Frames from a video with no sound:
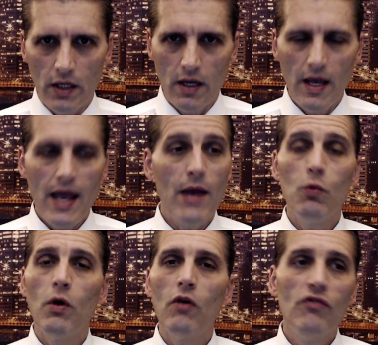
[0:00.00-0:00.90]
It will
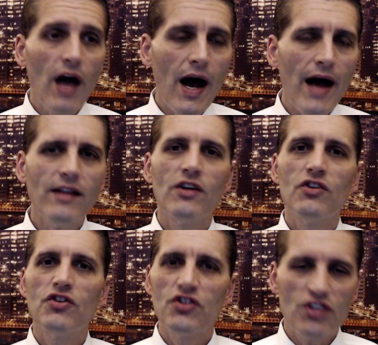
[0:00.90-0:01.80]
not
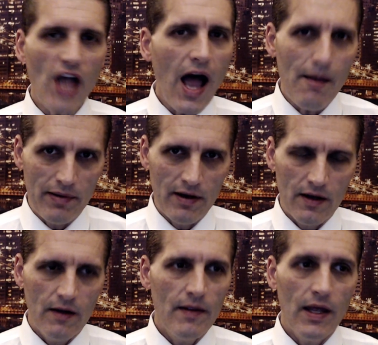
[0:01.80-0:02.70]
stop.
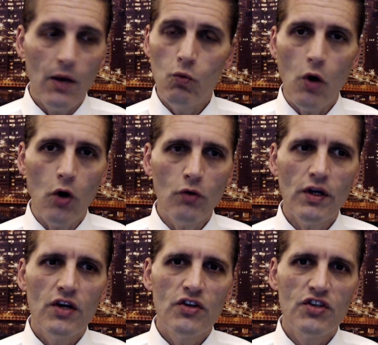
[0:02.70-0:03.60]
It won't
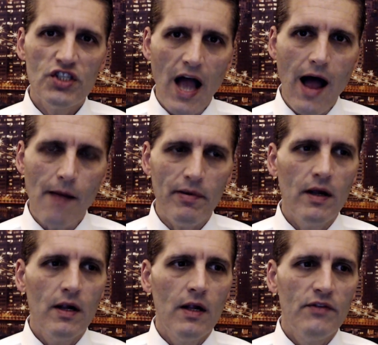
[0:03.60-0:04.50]
stop.
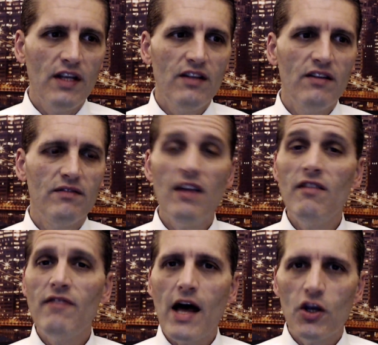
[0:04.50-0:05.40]
The
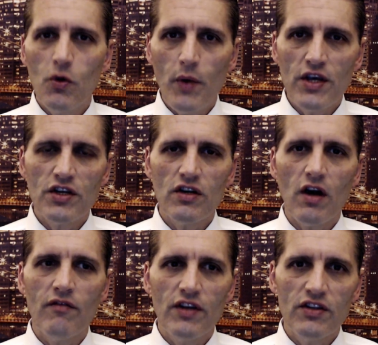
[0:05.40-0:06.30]
devaluation of the
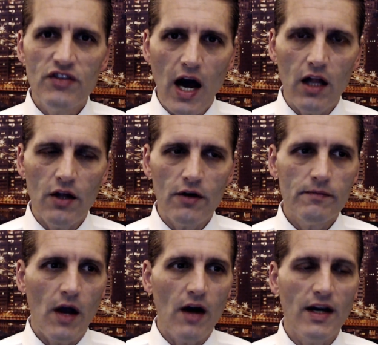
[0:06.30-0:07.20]
dollar on
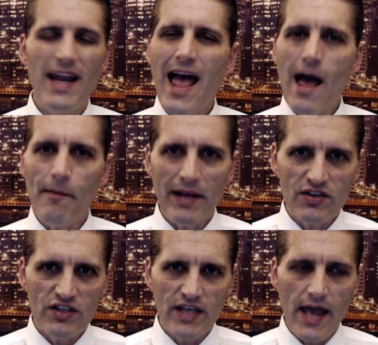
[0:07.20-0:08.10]
an epic
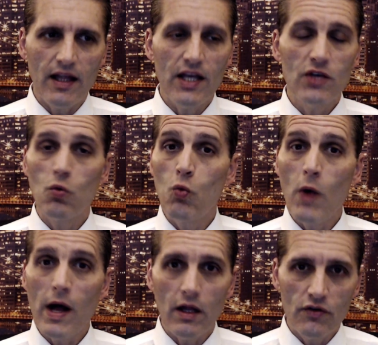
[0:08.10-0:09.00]
scale is well
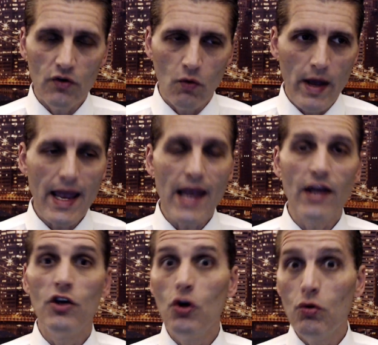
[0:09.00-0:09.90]
underway. A
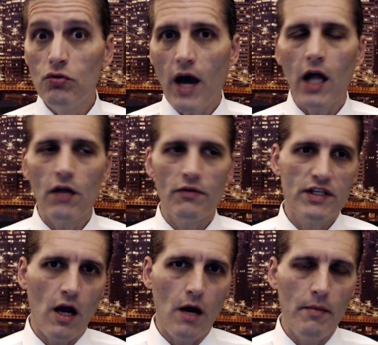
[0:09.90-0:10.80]
new dollar is
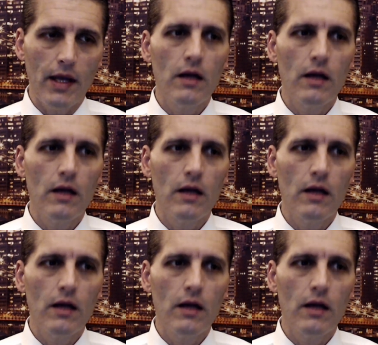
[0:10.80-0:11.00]
coming.